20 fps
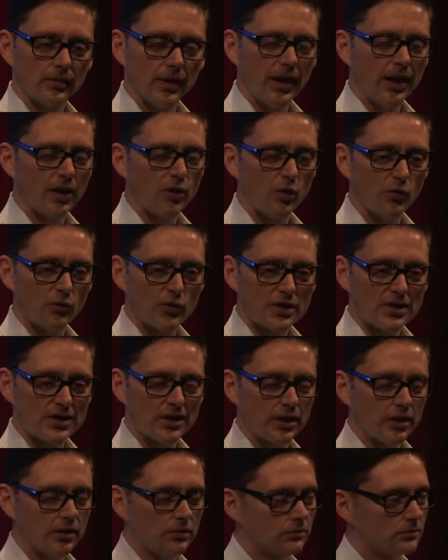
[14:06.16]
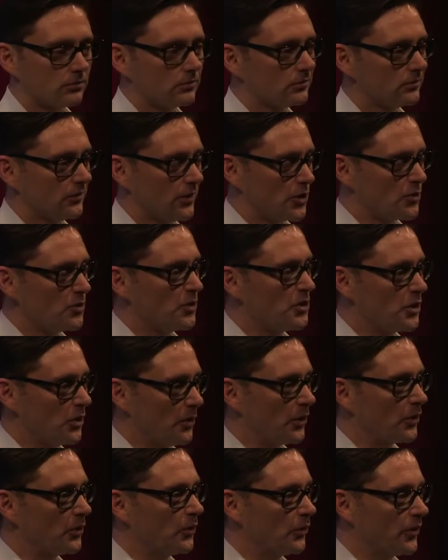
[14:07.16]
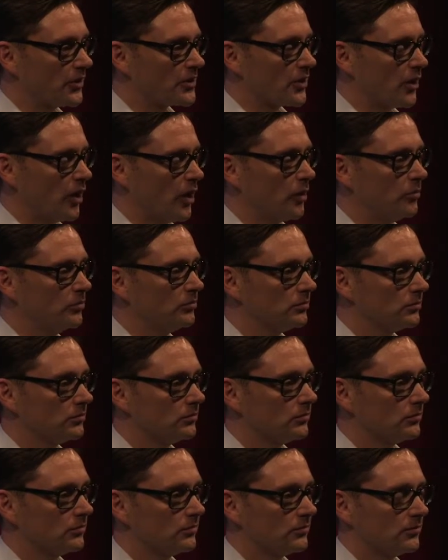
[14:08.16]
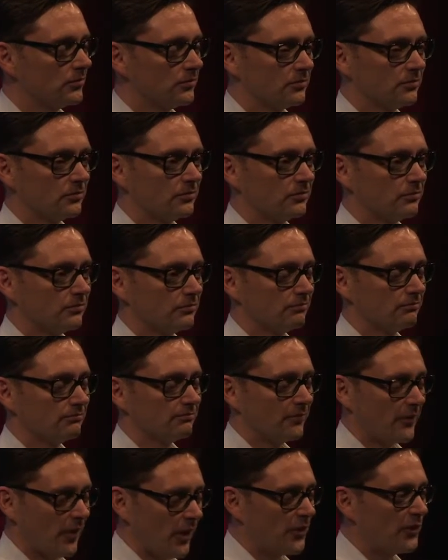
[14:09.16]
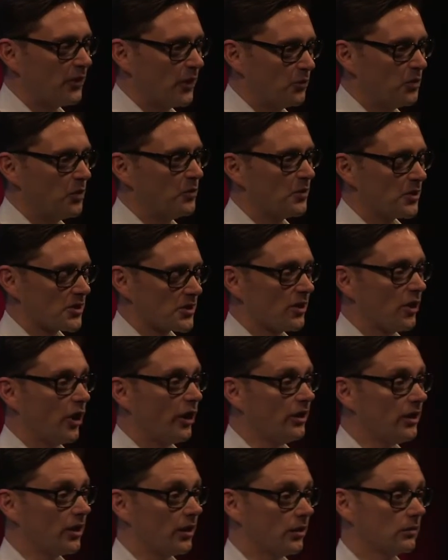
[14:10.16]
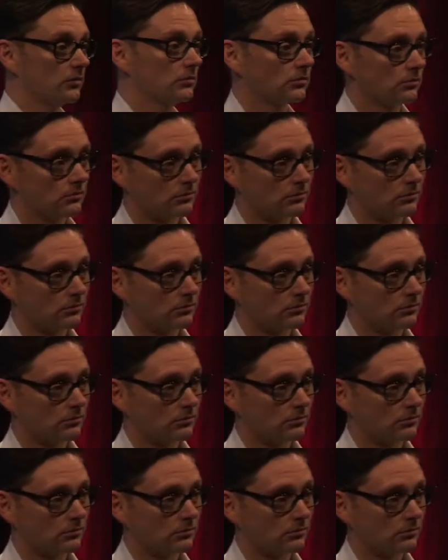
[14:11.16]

And obviously, because we do it all the time, I think we must like it.